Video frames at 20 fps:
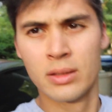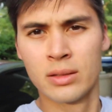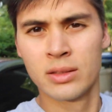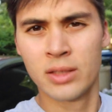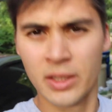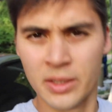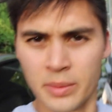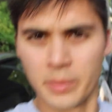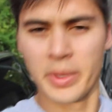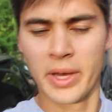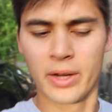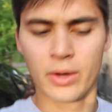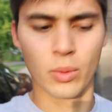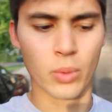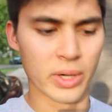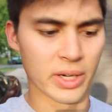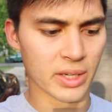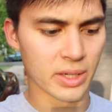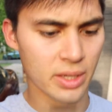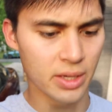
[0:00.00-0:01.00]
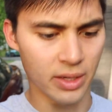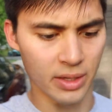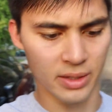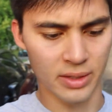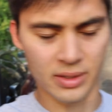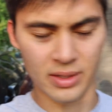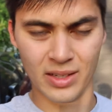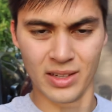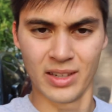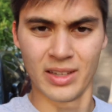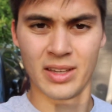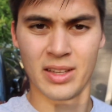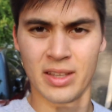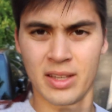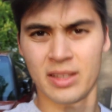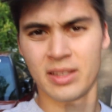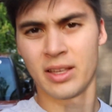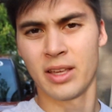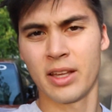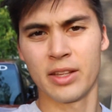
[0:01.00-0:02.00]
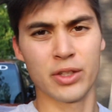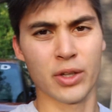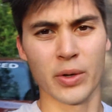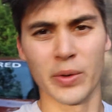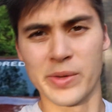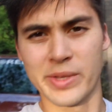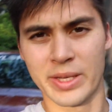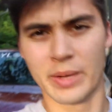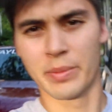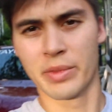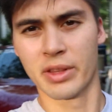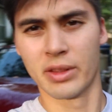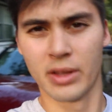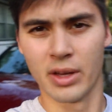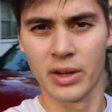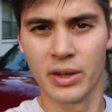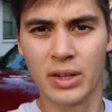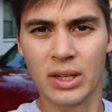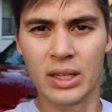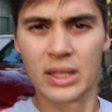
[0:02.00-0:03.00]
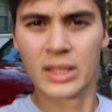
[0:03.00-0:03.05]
Doesn't matter what it is. It's always something though.